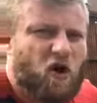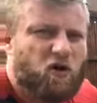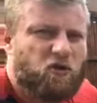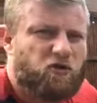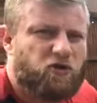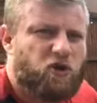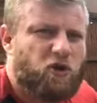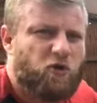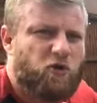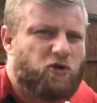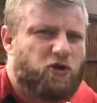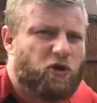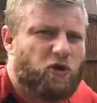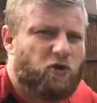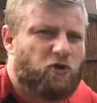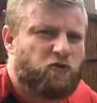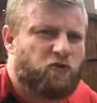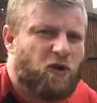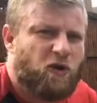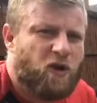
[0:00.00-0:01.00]
got 2
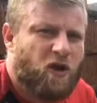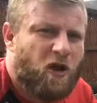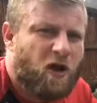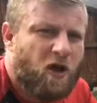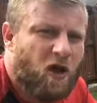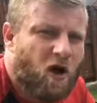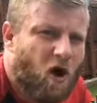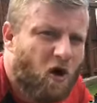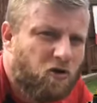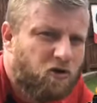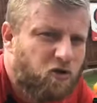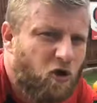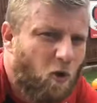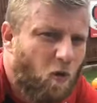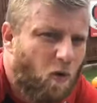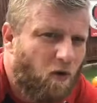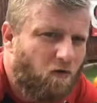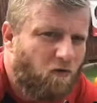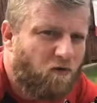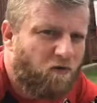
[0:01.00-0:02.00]
children, Oscar
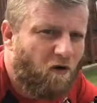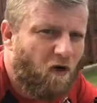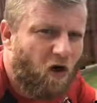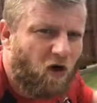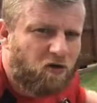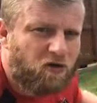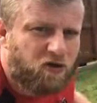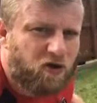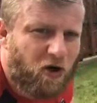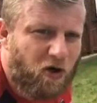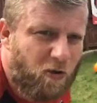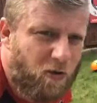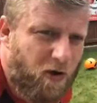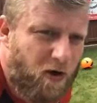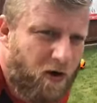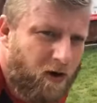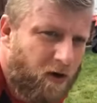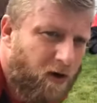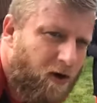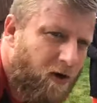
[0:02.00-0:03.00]
won
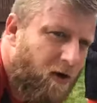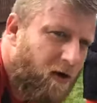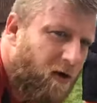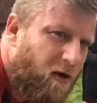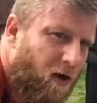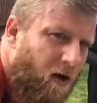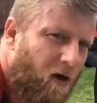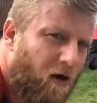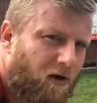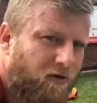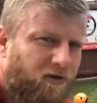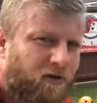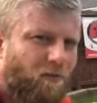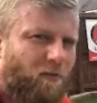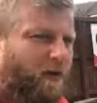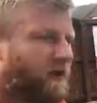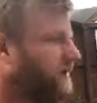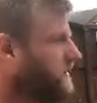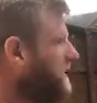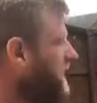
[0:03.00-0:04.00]
4-2. Oh, Oscar
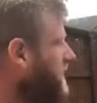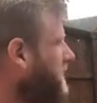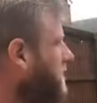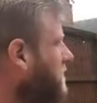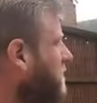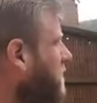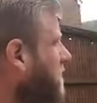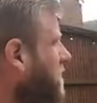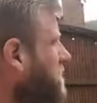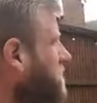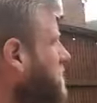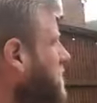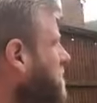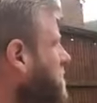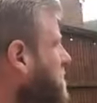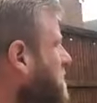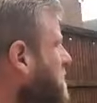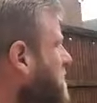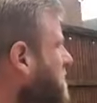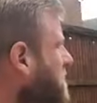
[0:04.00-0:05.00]
beat Daddy
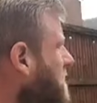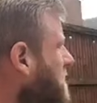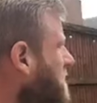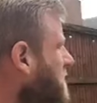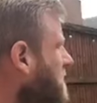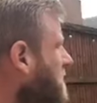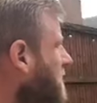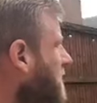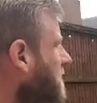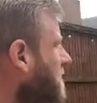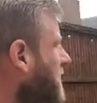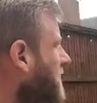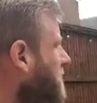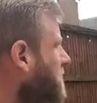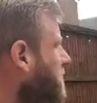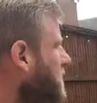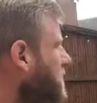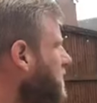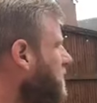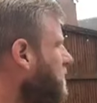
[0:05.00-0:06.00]
4-2. All
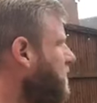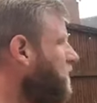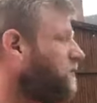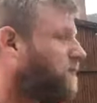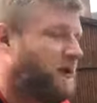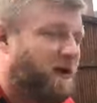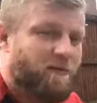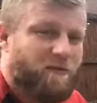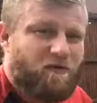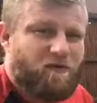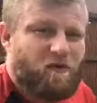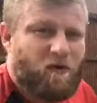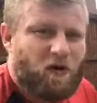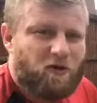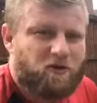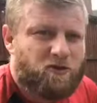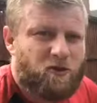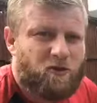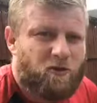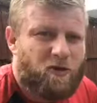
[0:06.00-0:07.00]
right, Theo, you beat me
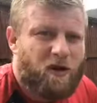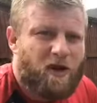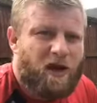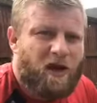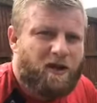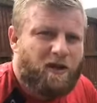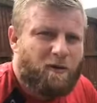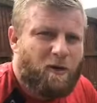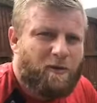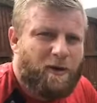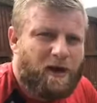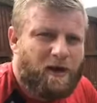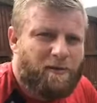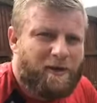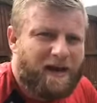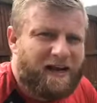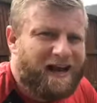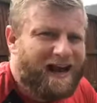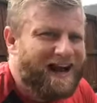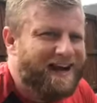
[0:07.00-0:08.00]
4-2. I think we're being a
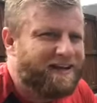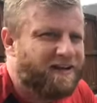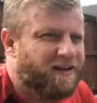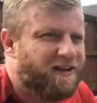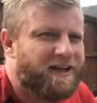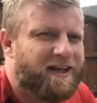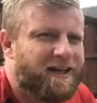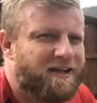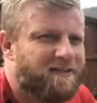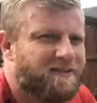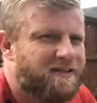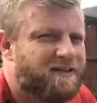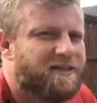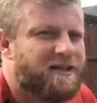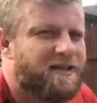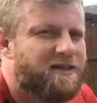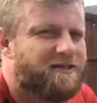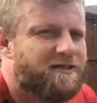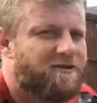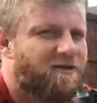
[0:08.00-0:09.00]
bit kinder to the kids
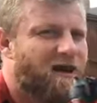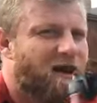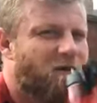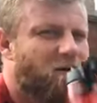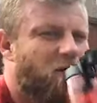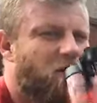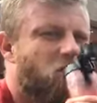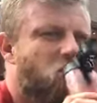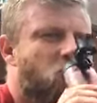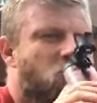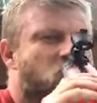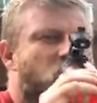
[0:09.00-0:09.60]
this Easter, aren't we?